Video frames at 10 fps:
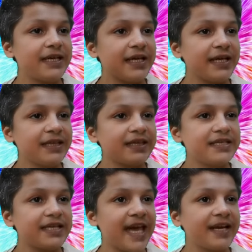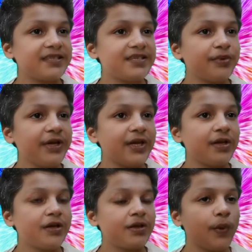in this character
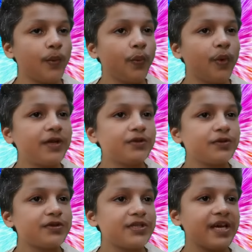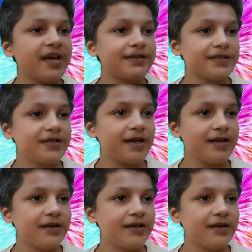being the one to start it off.